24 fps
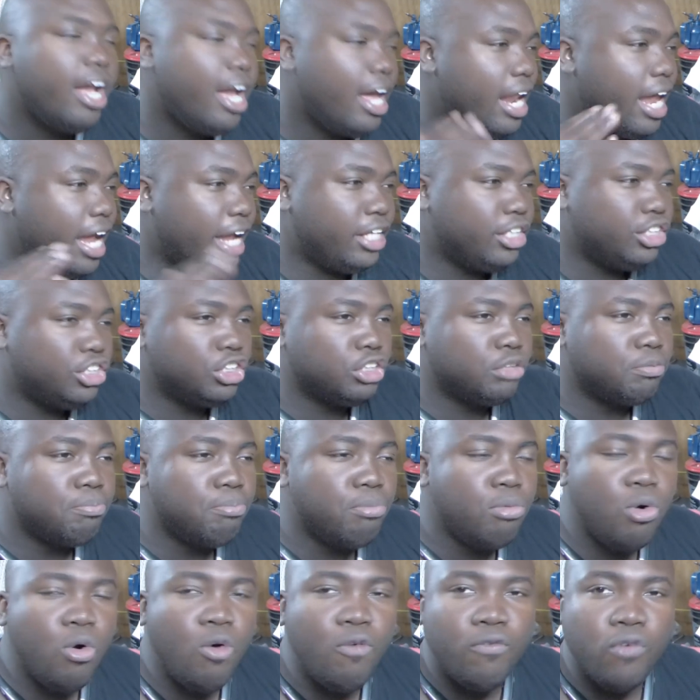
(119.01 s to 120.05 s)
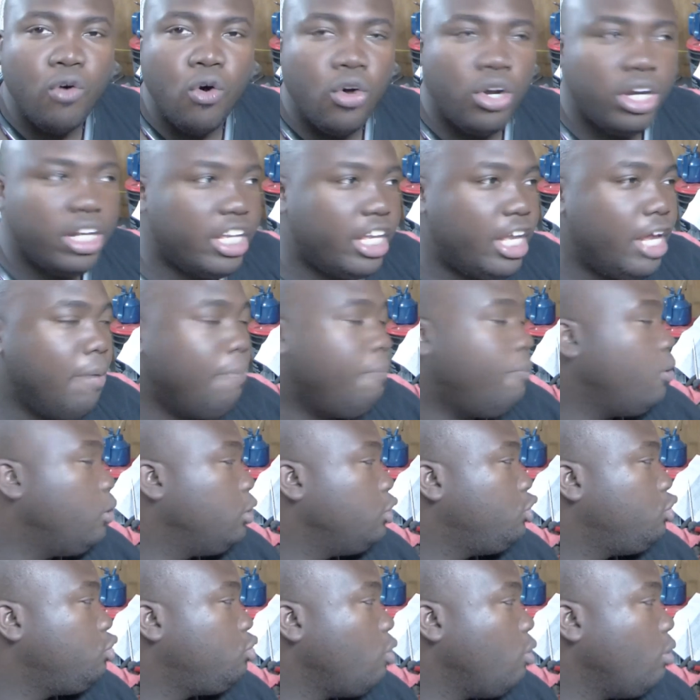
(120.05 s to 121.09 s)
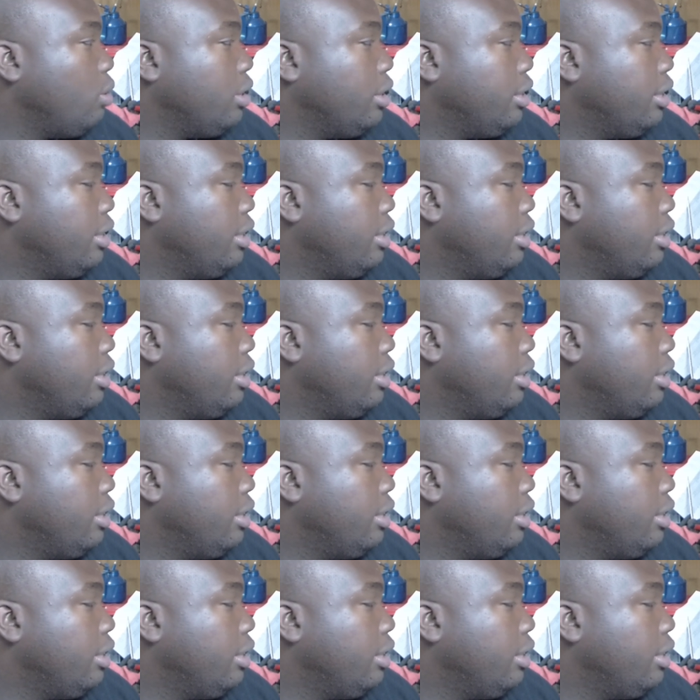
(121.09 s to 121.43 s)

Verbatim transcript: and I can just move on and keep on strolling.